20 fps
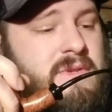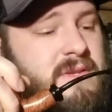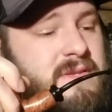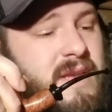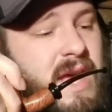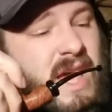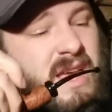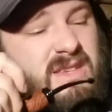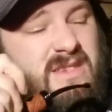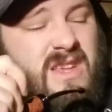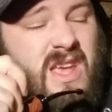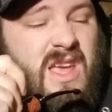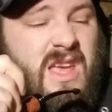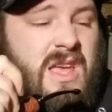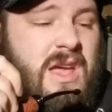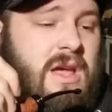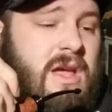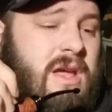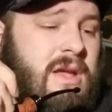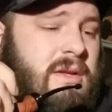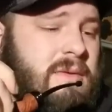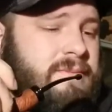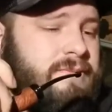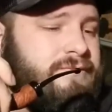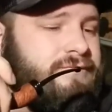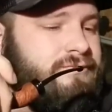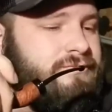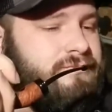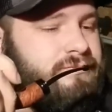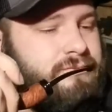This has like a,
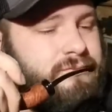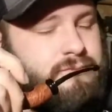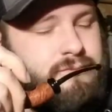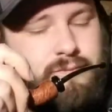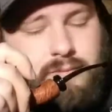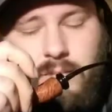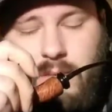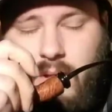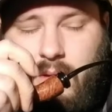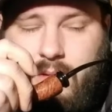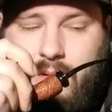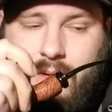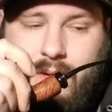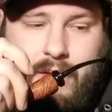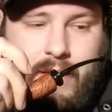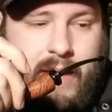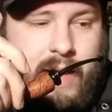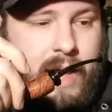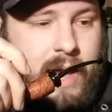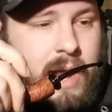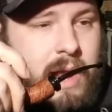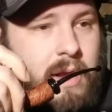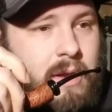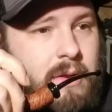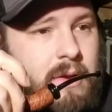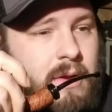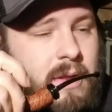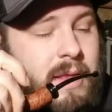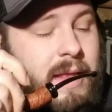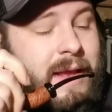I
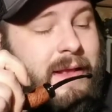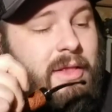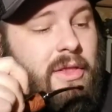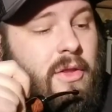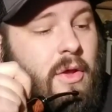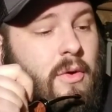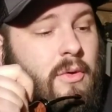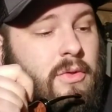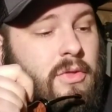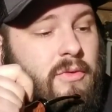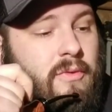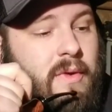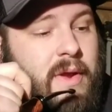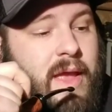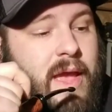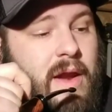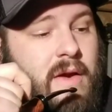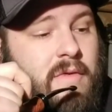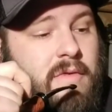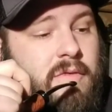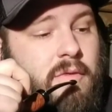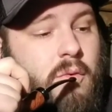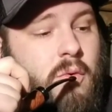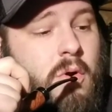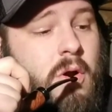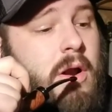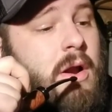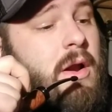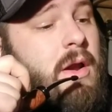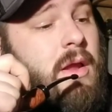don't know, like a low 3 out of
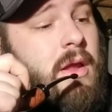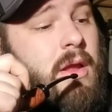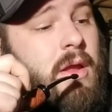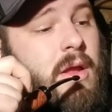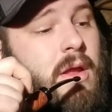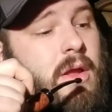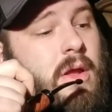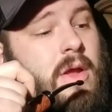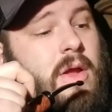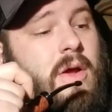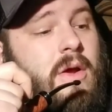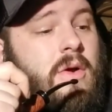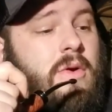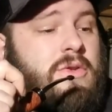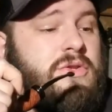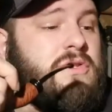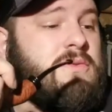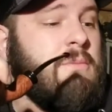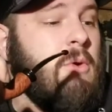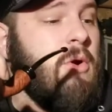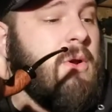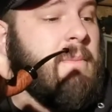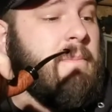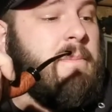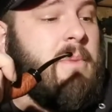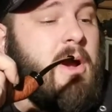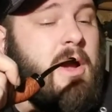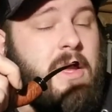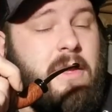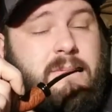4. On Smoking
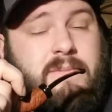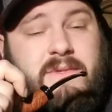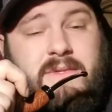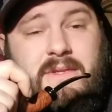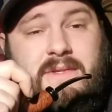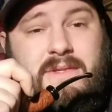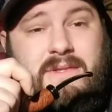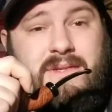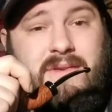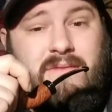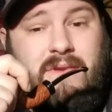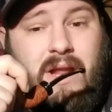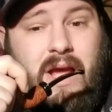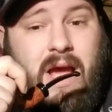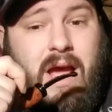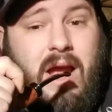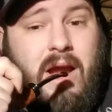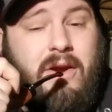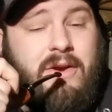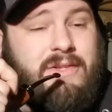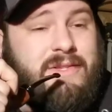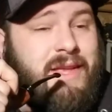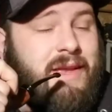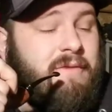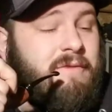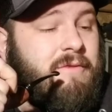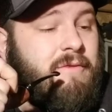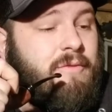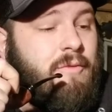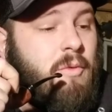Pipes, this is even higher. It's
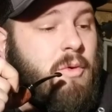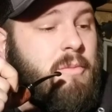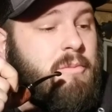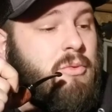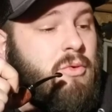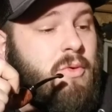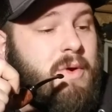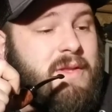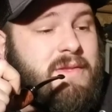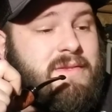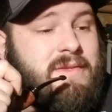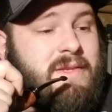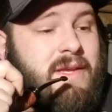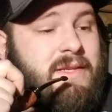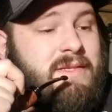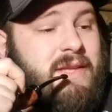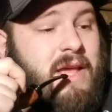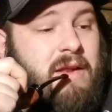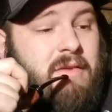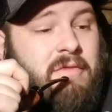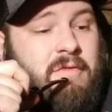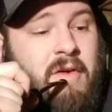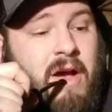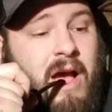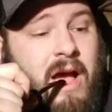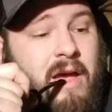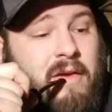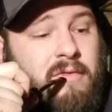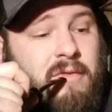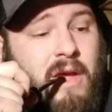like 4.6 out of
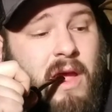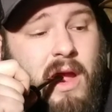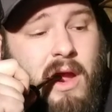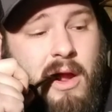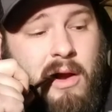5.